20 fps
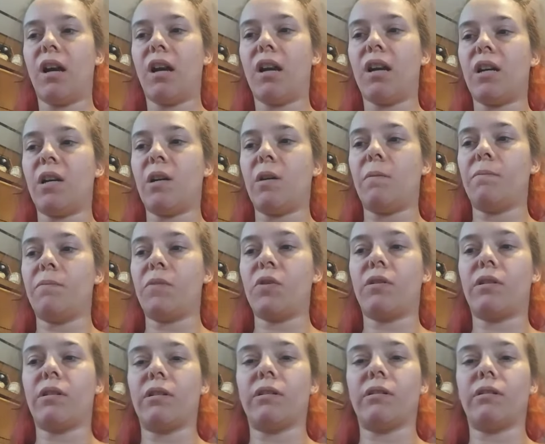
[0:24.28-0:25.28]
You
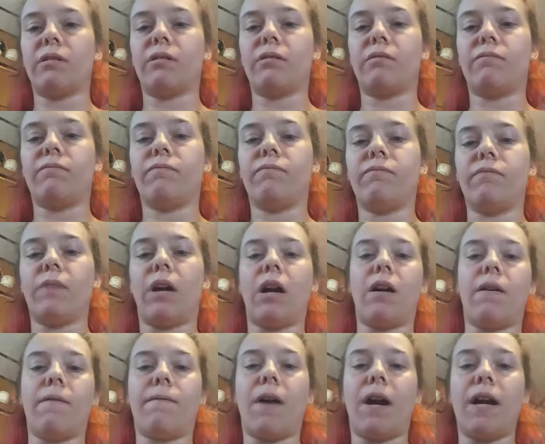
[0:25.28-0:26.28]
can
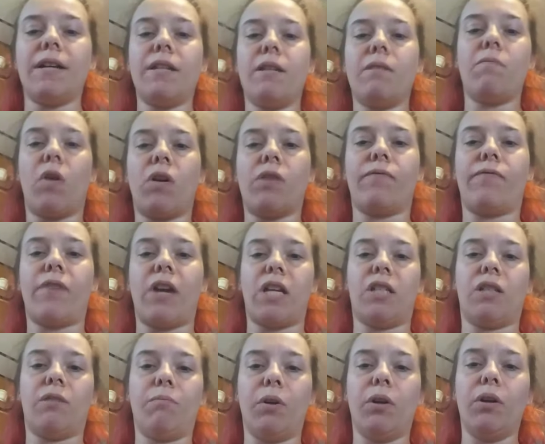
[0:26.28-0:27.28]
find them on
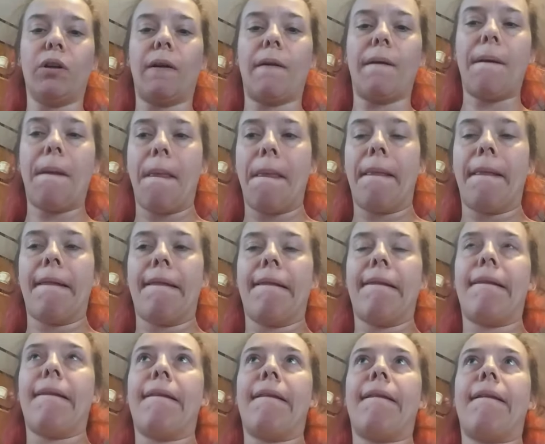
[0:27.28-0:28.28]
Facebook,
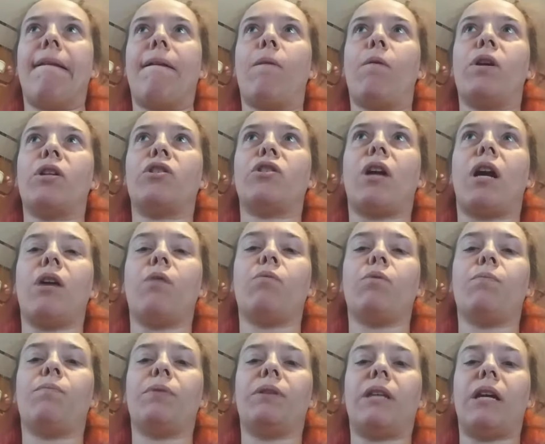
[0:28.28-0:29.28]
which I
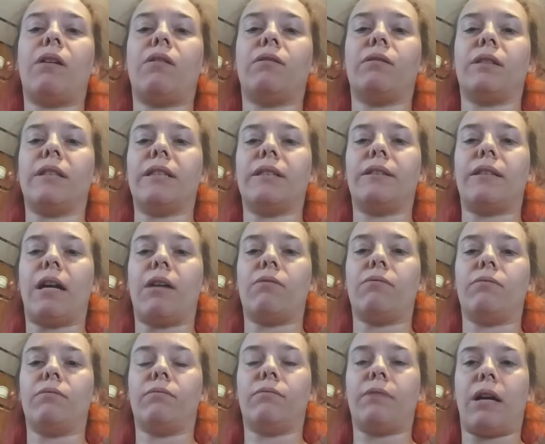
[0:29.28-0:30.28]
will put that on a link
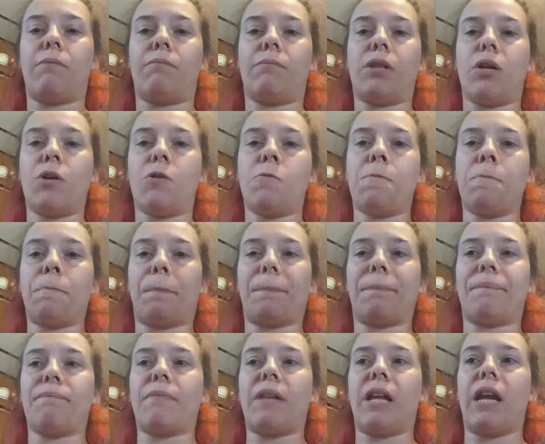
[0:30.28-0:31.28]
down below.
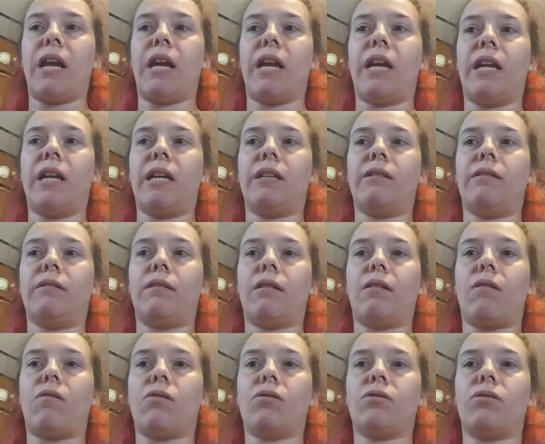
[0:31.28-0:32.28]
And
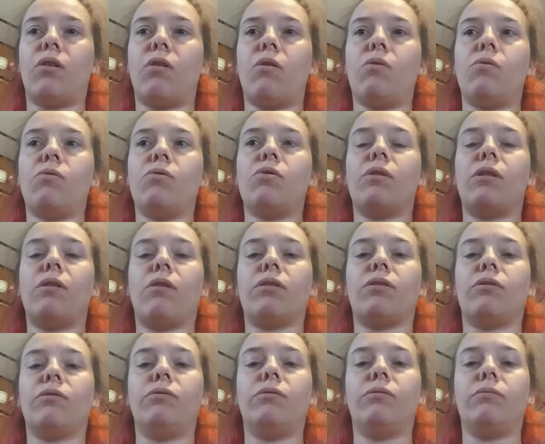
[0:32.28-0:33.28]
also, you can
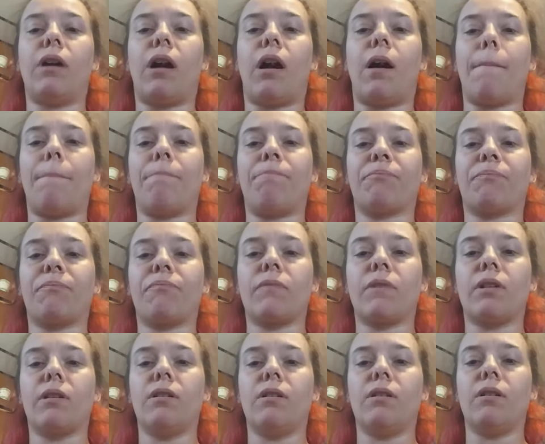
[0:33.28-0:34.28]
also
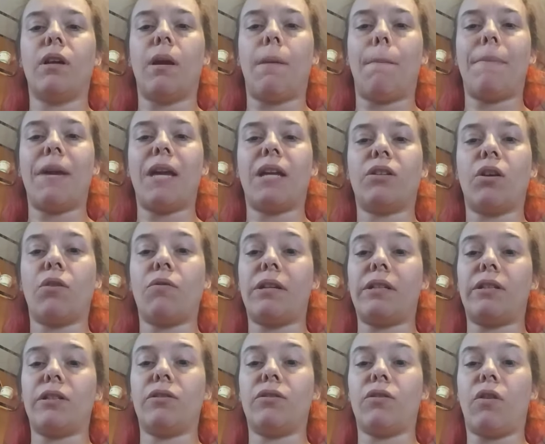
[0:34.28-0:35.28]
make
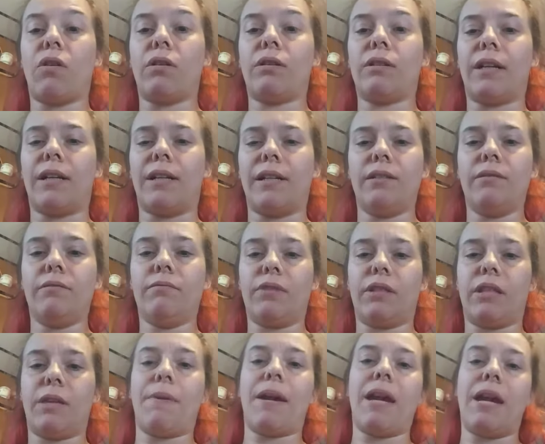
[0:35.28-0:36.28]
donations online
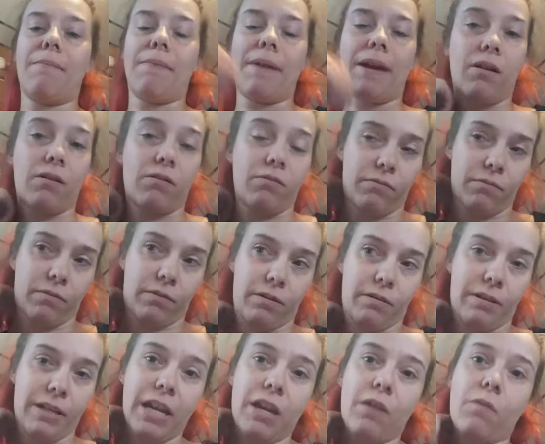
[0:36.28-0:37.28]
with a PayPal
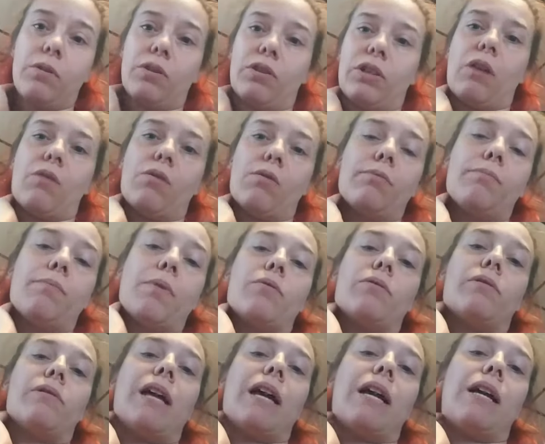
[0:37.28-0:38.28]
link, which I'll post